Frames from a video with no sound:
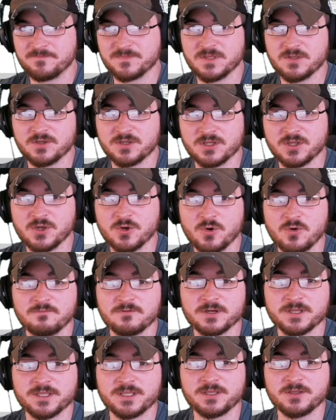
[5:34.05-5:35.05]
You're going to go
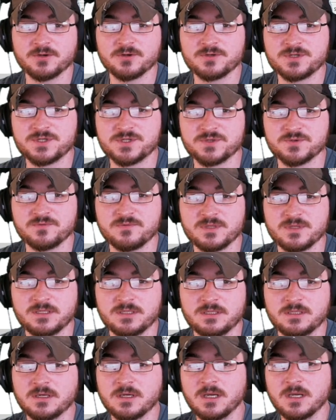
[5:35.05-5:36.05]
over here to
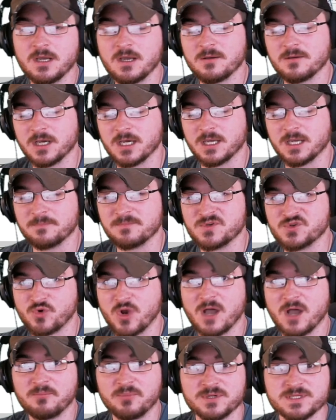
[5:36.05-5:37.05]
the um,
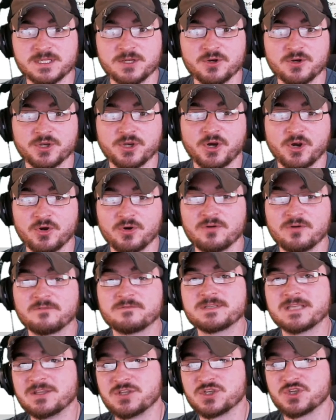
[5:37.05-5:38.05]
draw Bezier
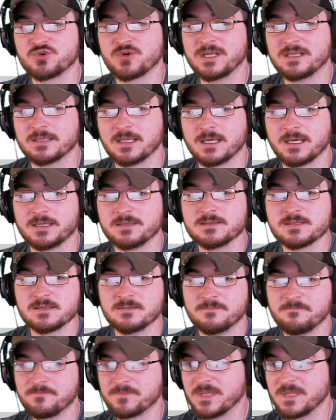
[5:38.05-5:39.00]
curves and straight lines.